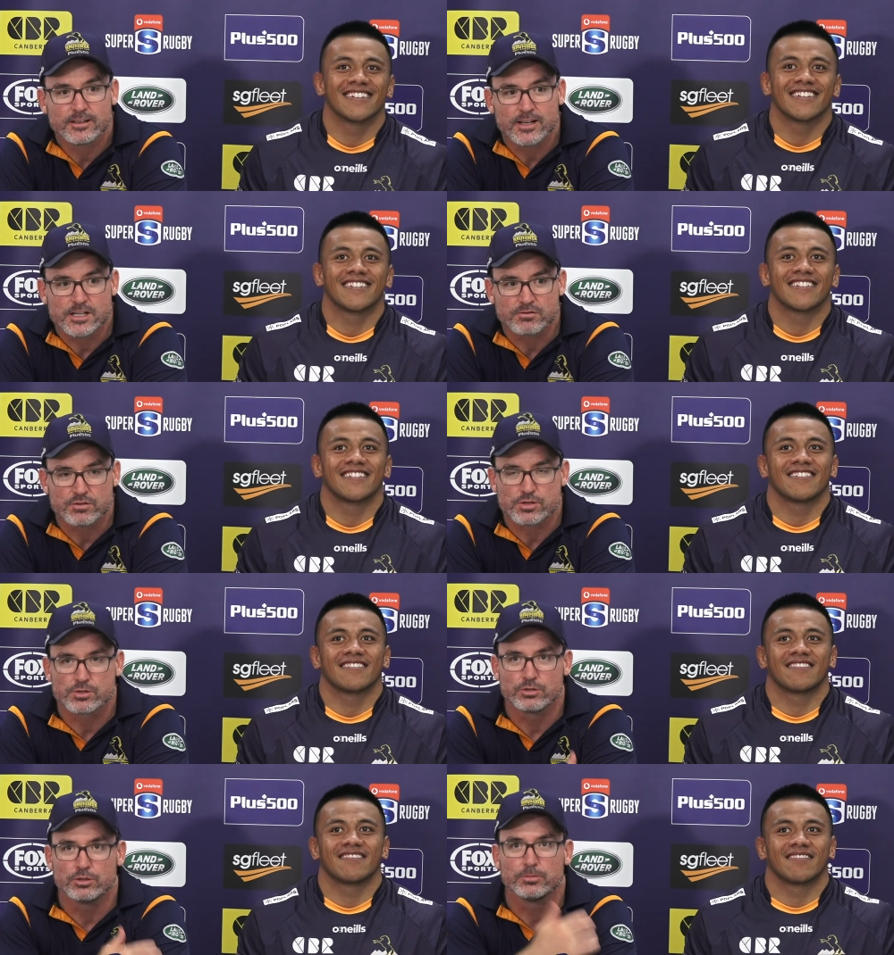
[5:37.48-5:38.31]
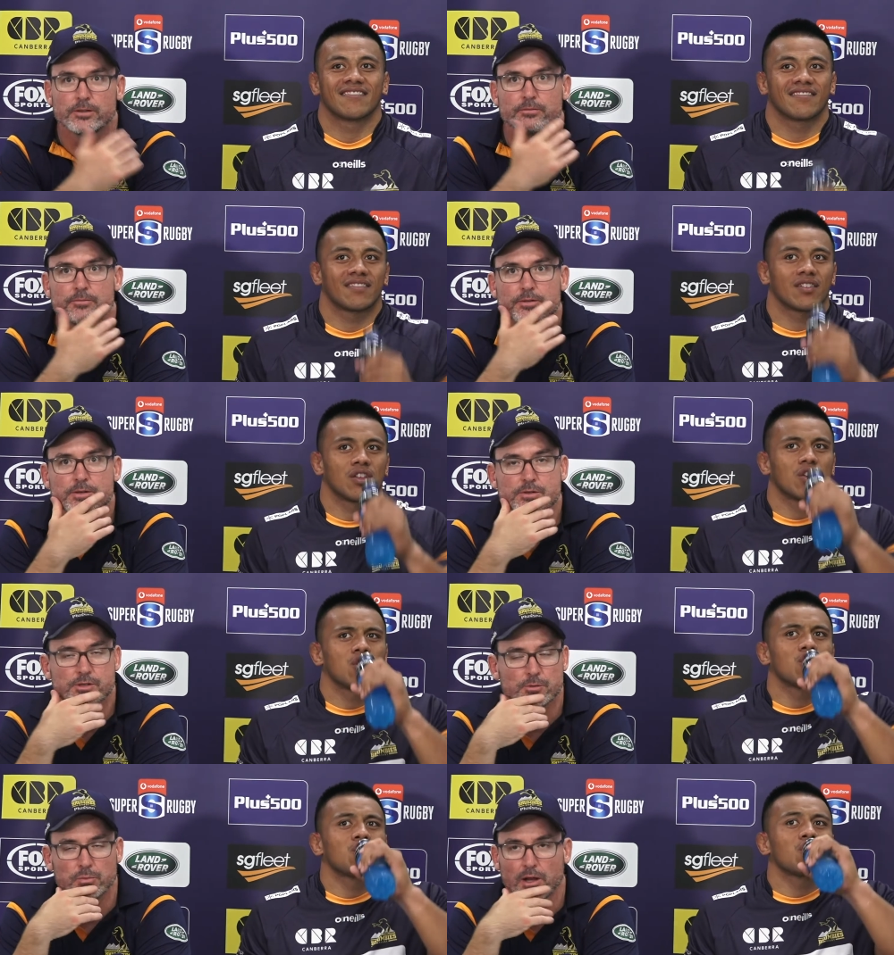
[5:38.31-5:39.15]
Speaker 1: that's for sure. But it was
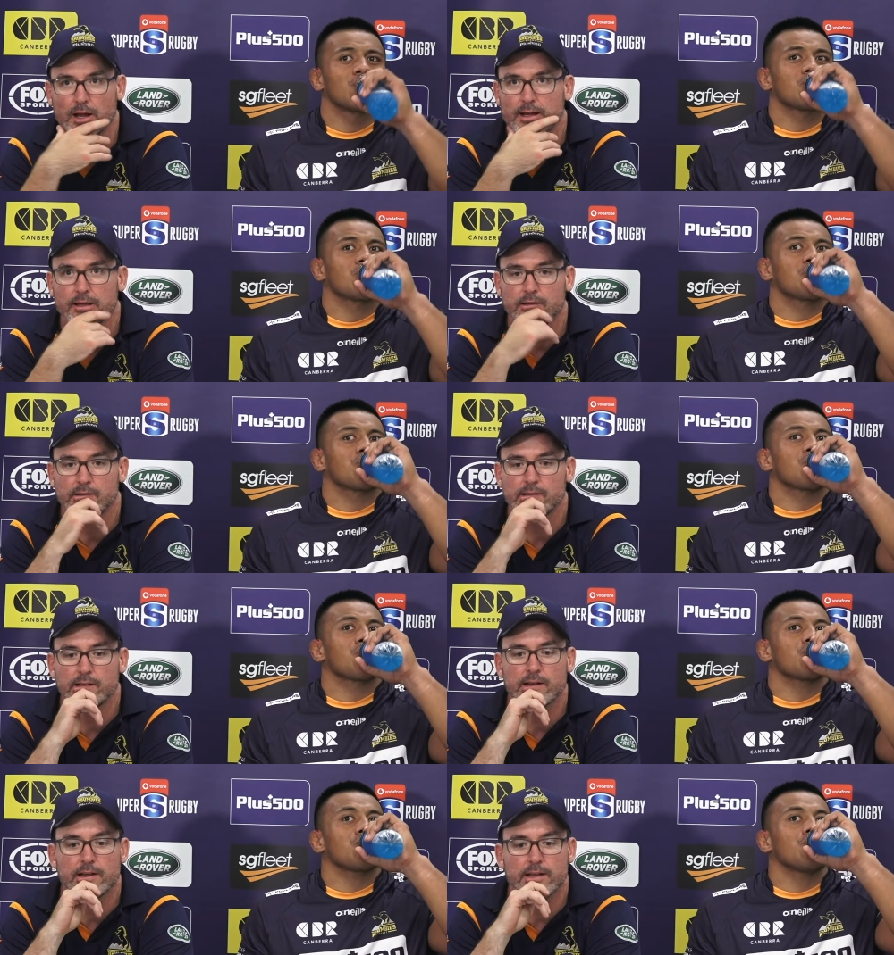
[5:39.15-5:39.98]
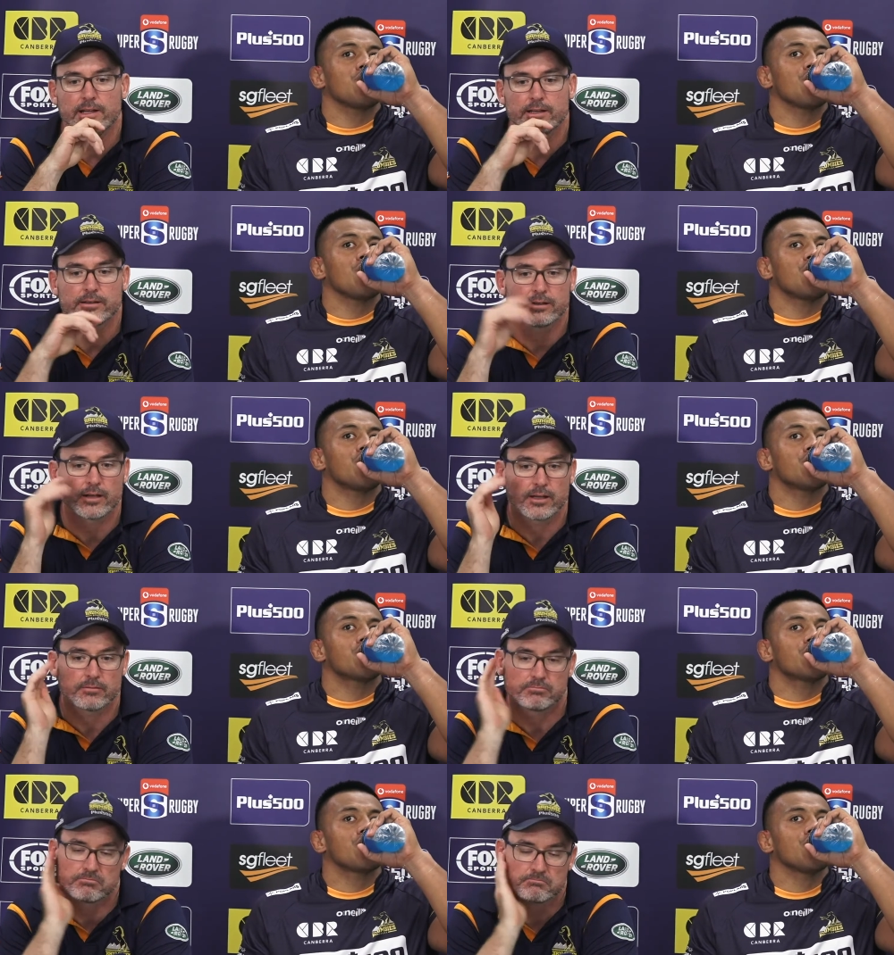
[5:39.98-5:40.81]
a good play. You know, they,
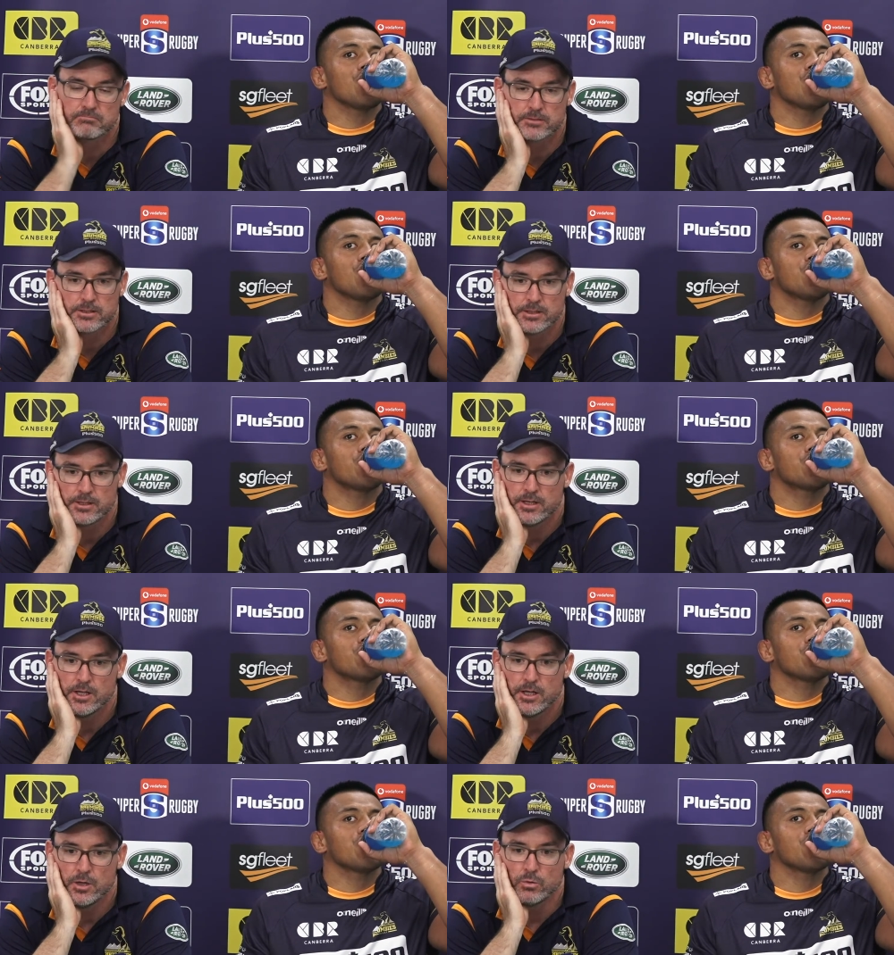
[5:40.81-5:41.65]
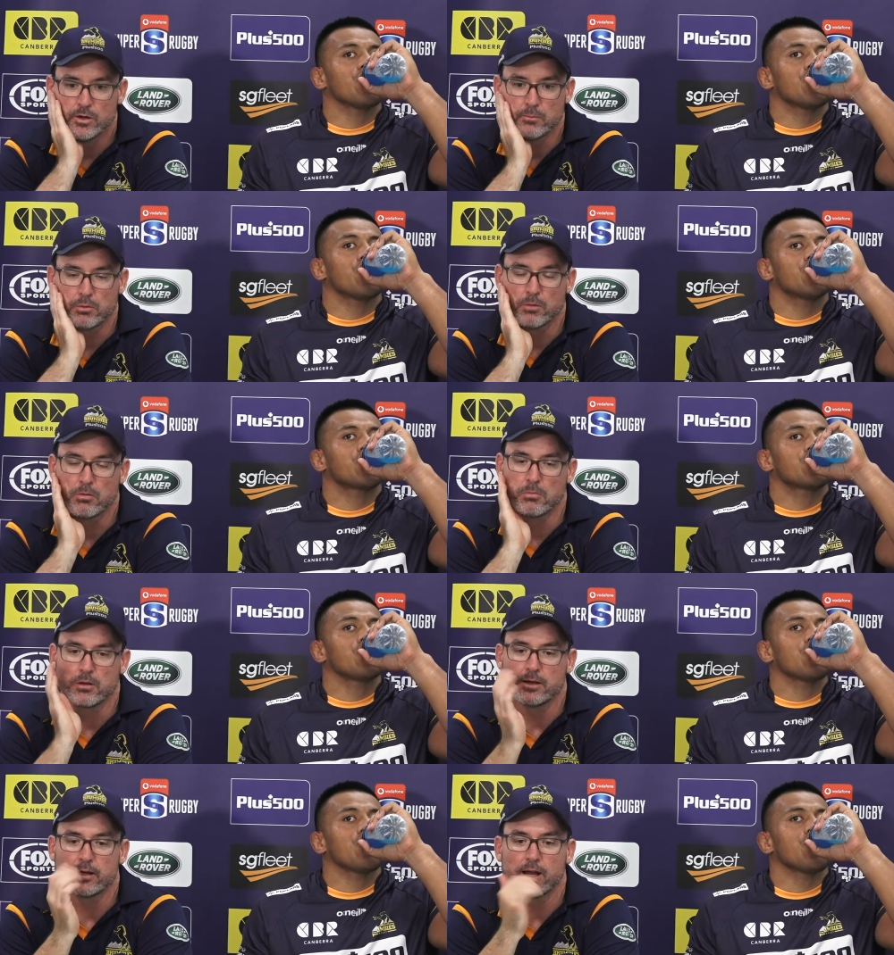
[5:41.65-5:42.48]
they we
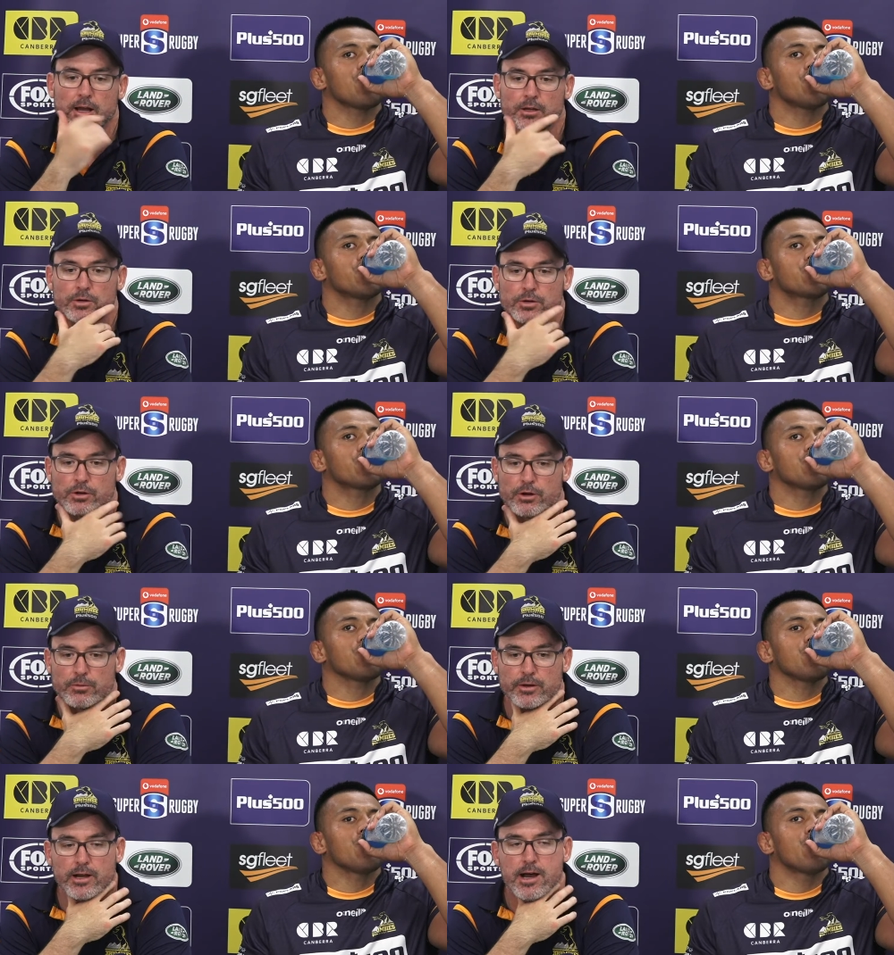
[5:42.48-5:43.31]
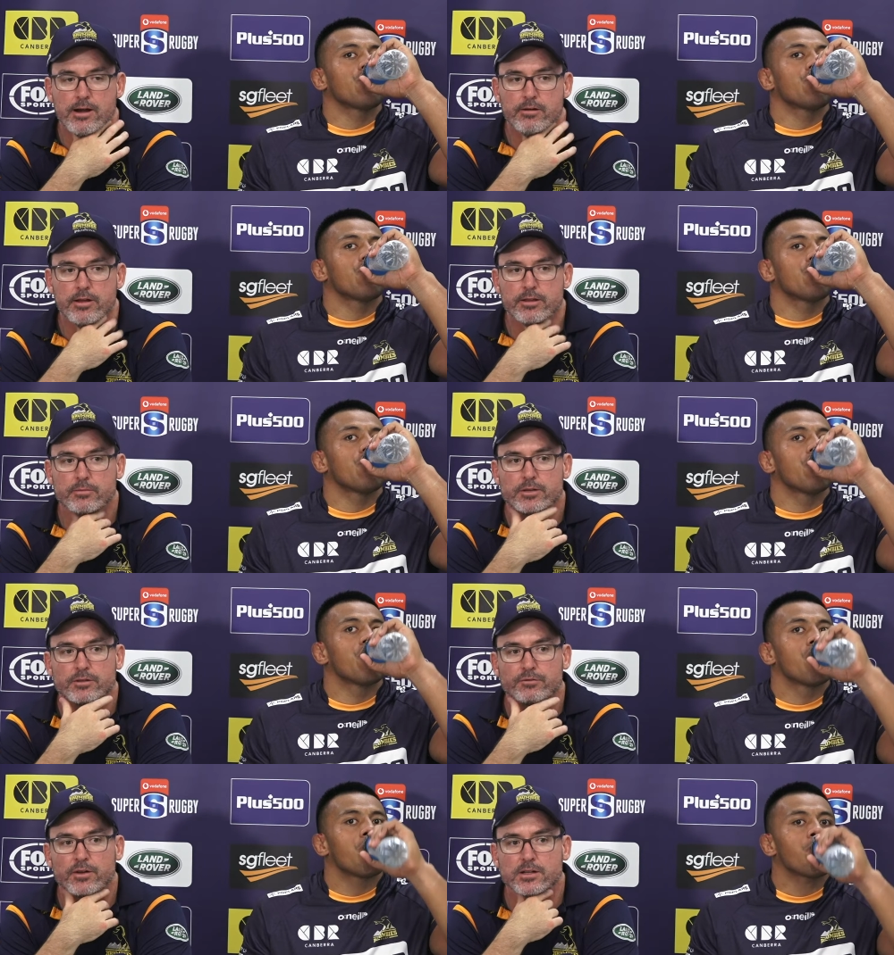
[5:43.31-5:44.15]
probably uh, could have gone a bit harder at them in
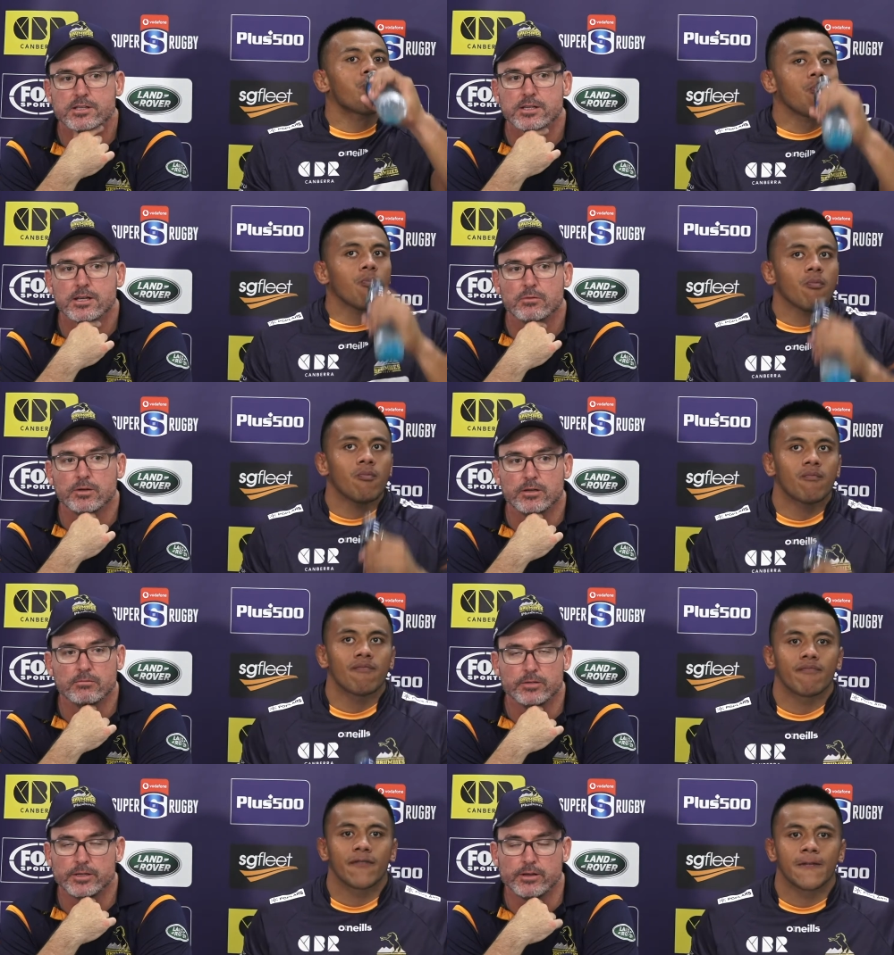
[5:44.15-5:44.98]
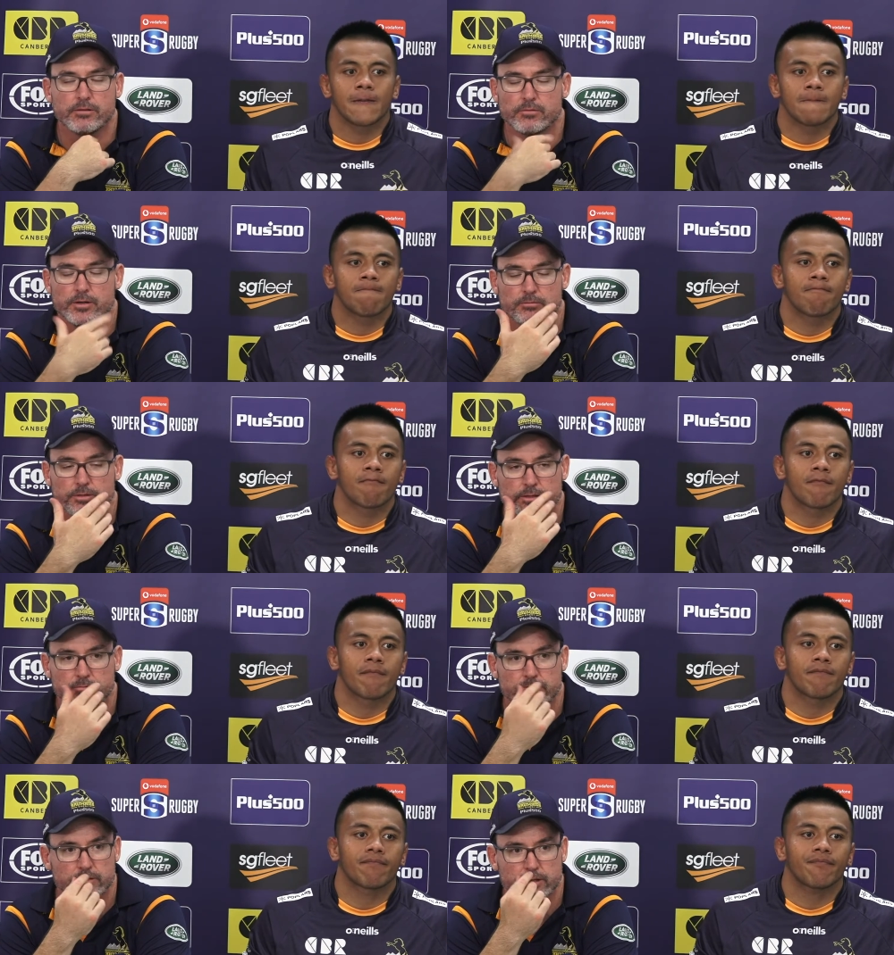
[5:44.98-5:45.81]
defence. There, we, we knew we, we,
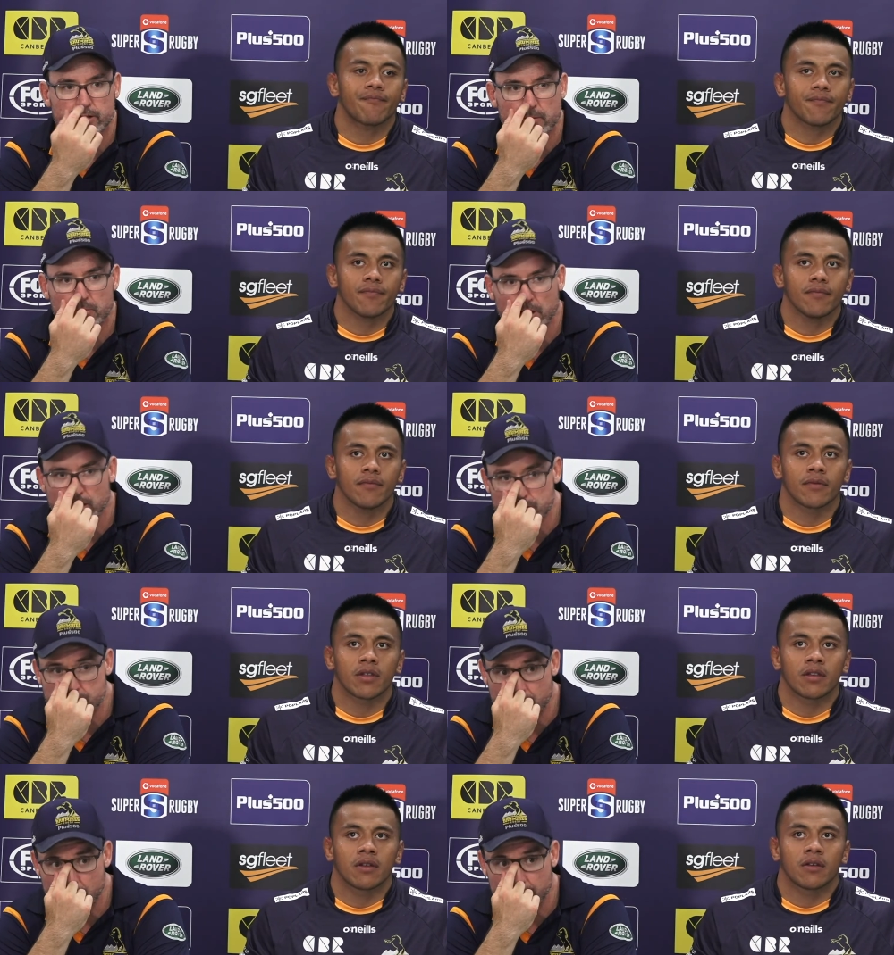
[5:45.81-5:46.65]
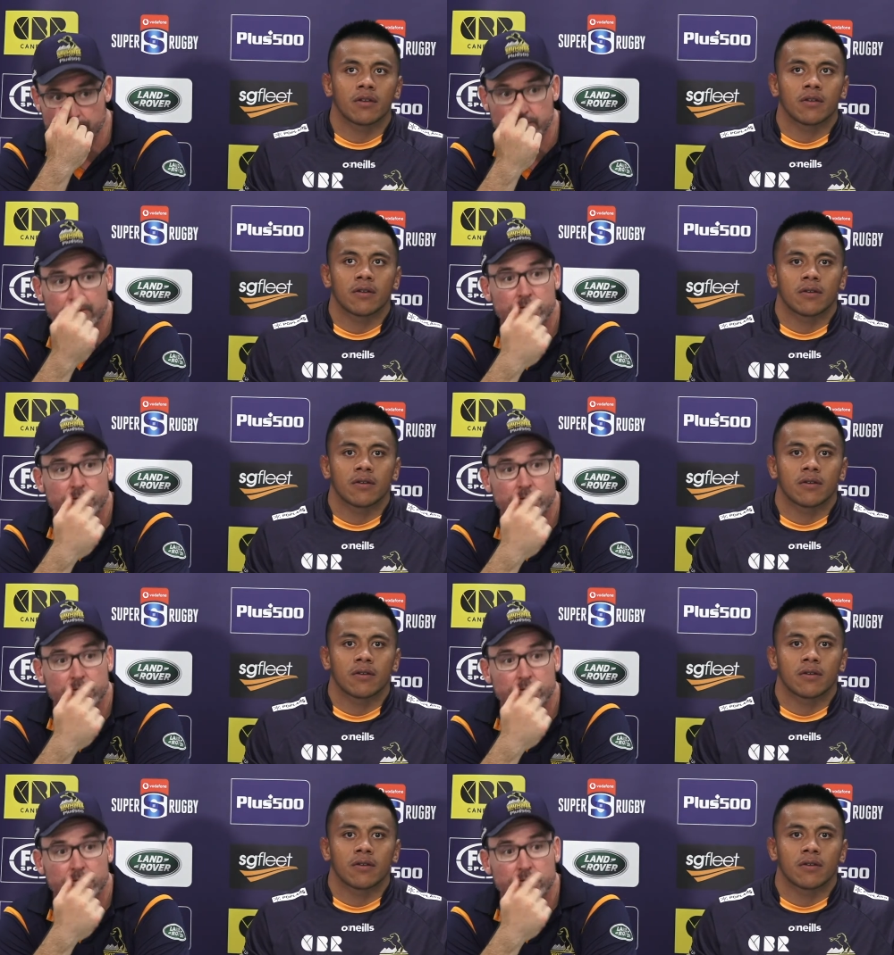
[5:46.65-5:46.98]
knew that play was coming.